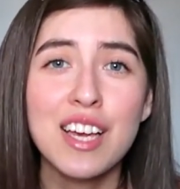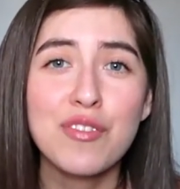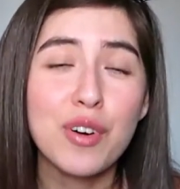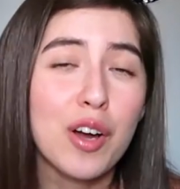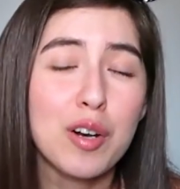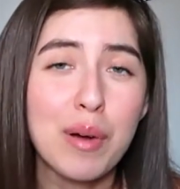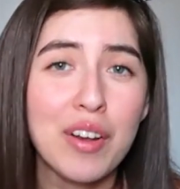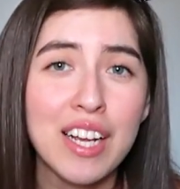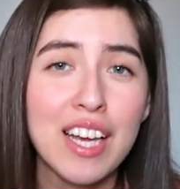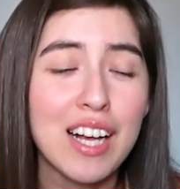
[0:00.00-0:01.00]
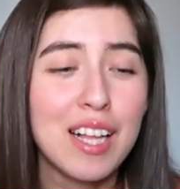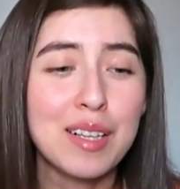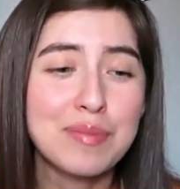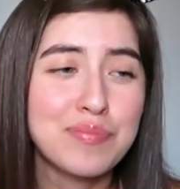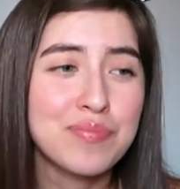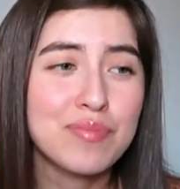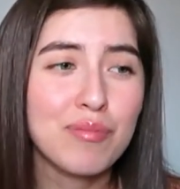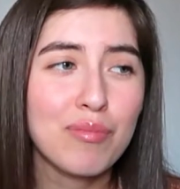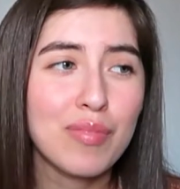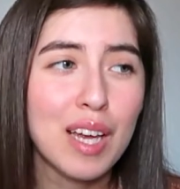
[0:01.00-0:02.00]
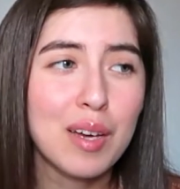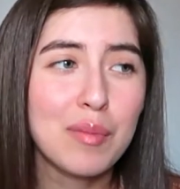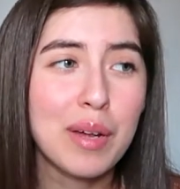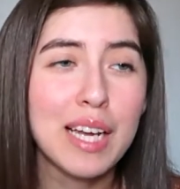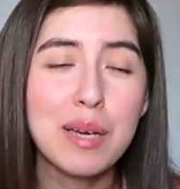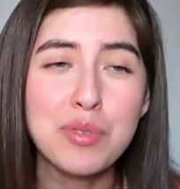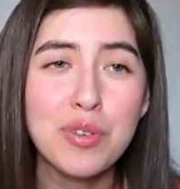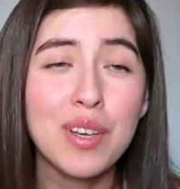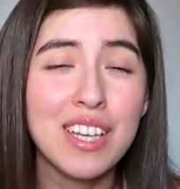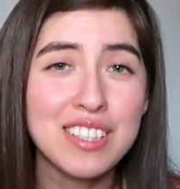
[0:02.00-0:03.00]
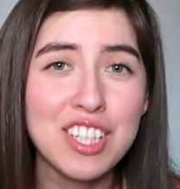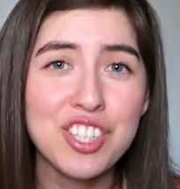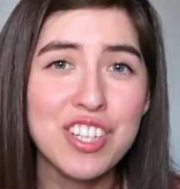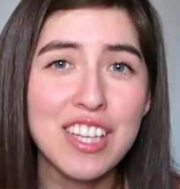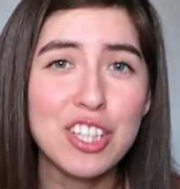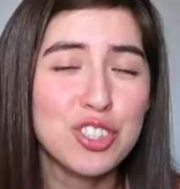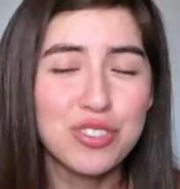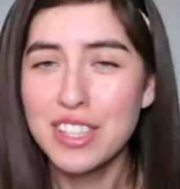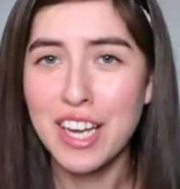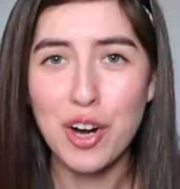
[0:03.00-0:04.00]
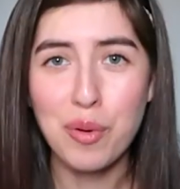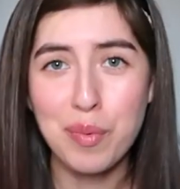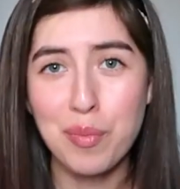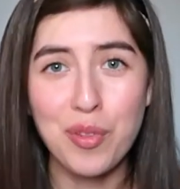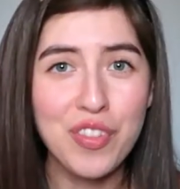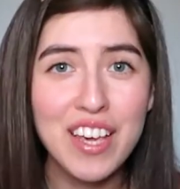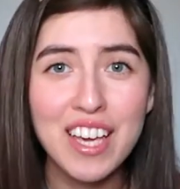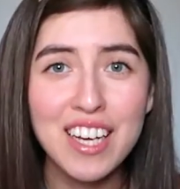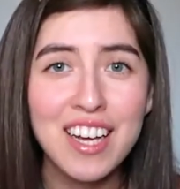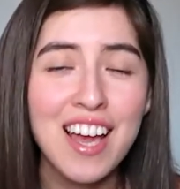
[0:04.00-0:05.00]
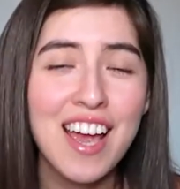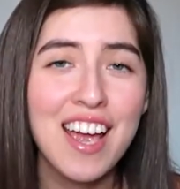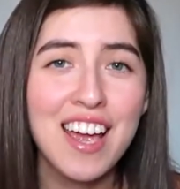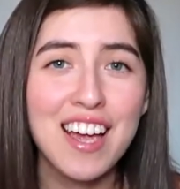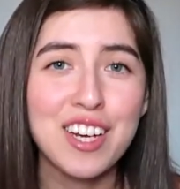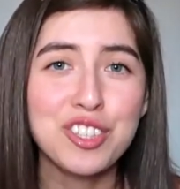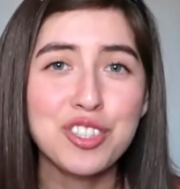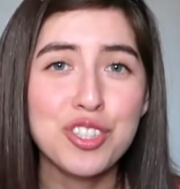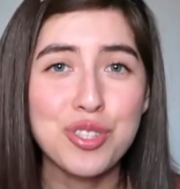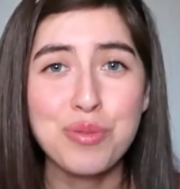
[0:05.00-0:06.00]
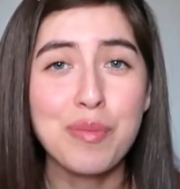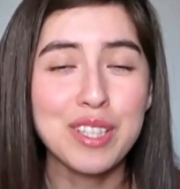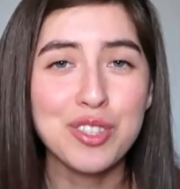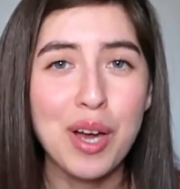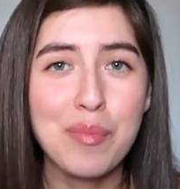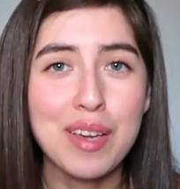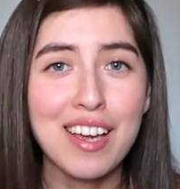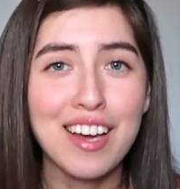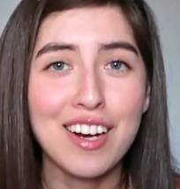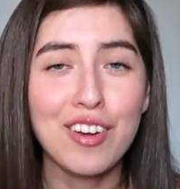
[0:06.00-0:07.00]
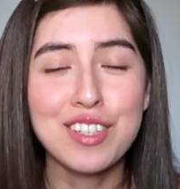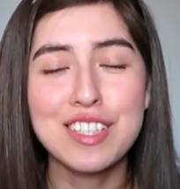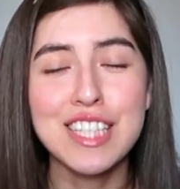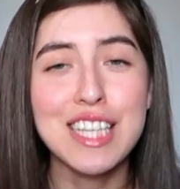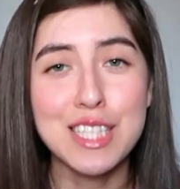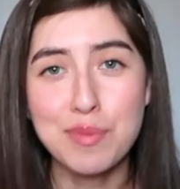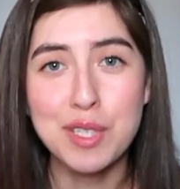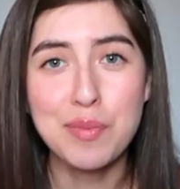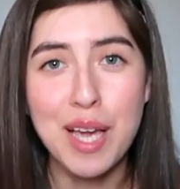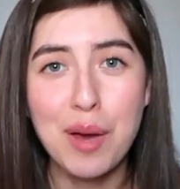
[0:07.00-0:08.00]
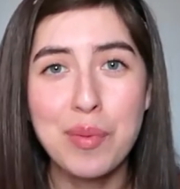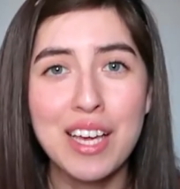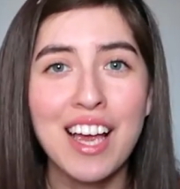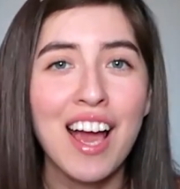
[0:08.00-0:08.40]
forgot about it. But I came to a realization that you shouldn't care what people think, and you should just do what makes you happy, and honestly this makes me happy.